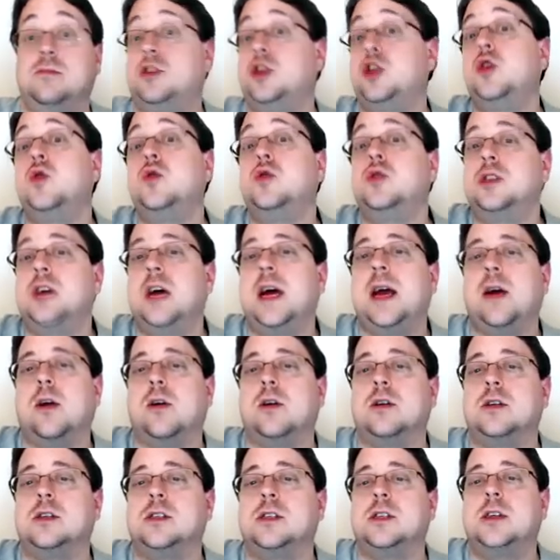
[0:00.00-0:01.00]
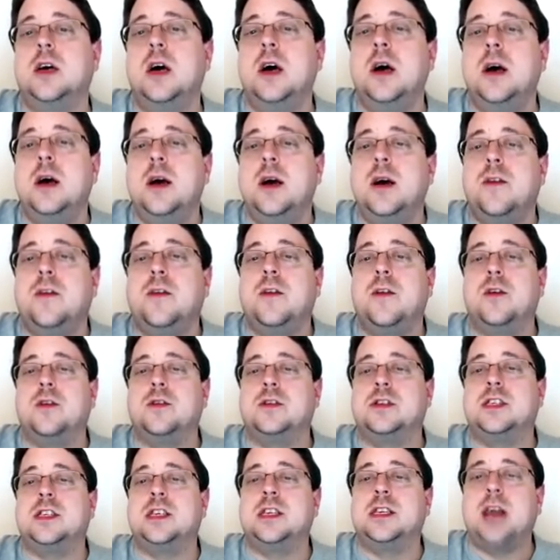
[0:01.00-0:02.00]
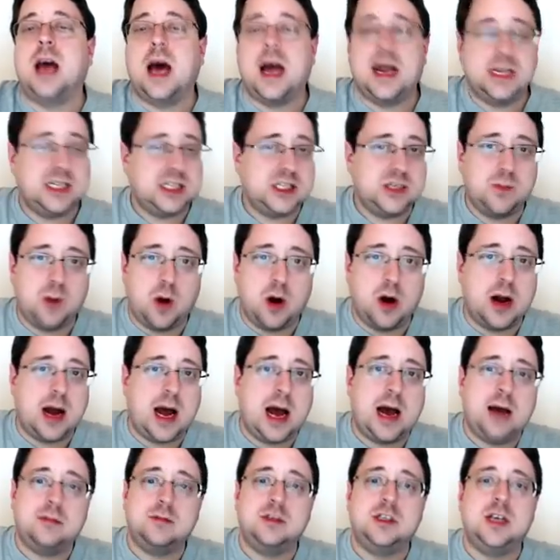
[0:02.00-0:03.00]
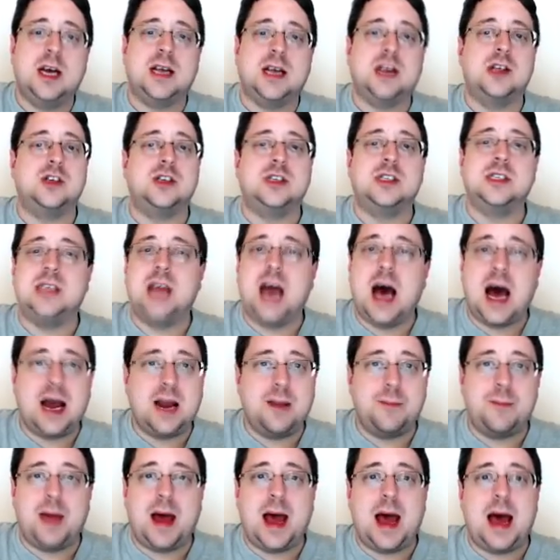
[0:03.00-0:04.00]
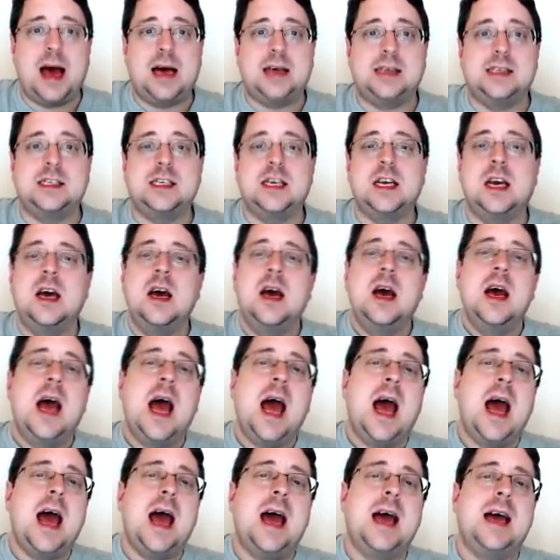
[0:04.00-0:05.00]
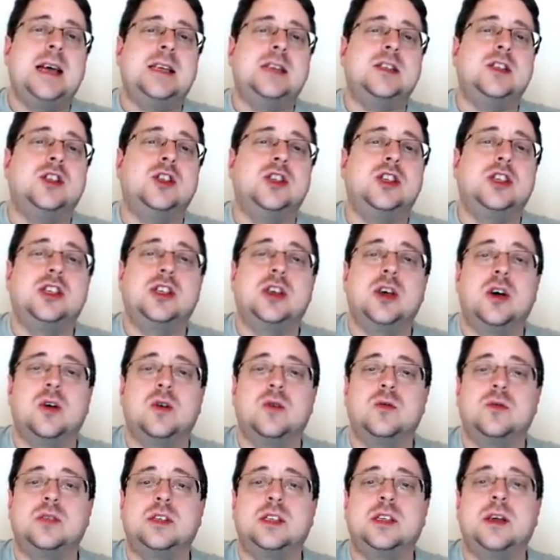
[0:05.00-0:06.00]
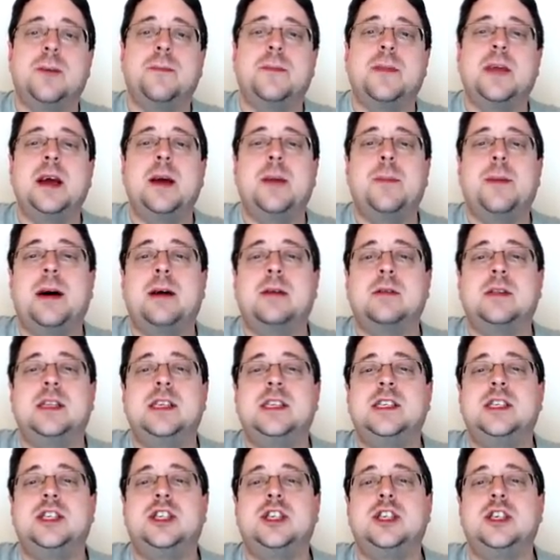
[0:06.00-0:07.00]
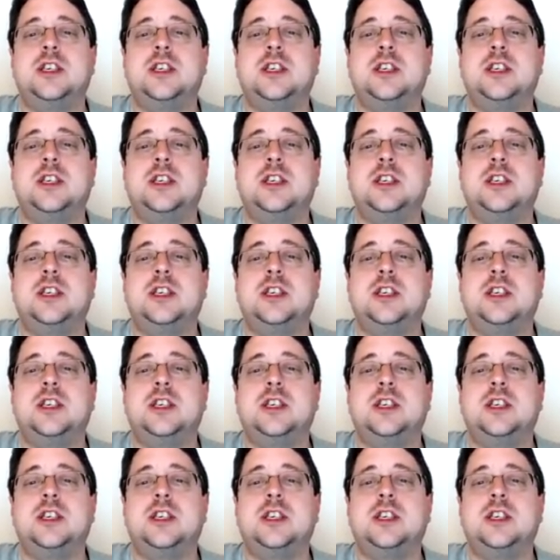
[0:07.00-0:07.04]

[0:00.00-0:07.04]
two layers. There's not a smart object, there's not a mask, and so something about this